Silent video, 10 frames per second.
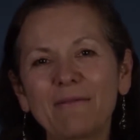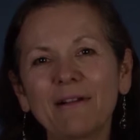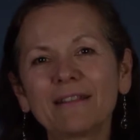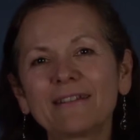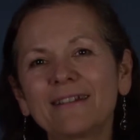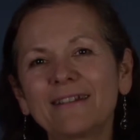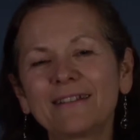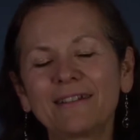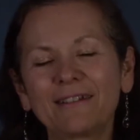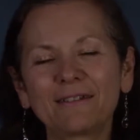Well,
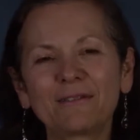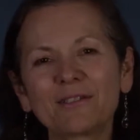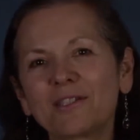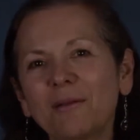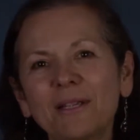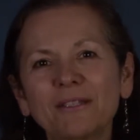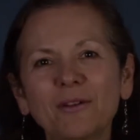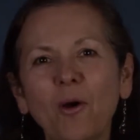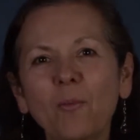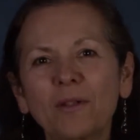the summit
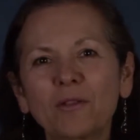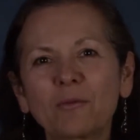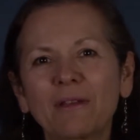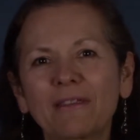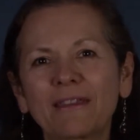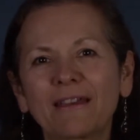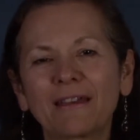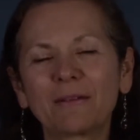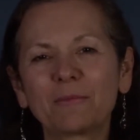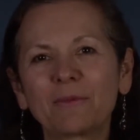opened
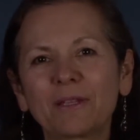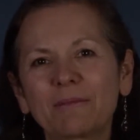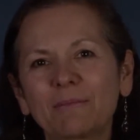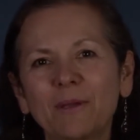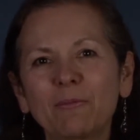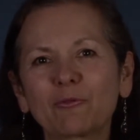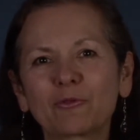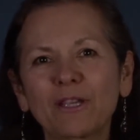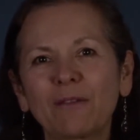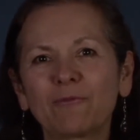with people
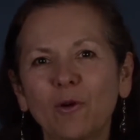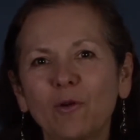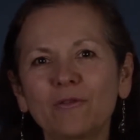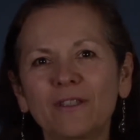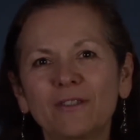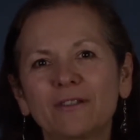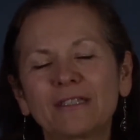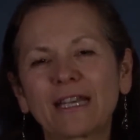really involved in the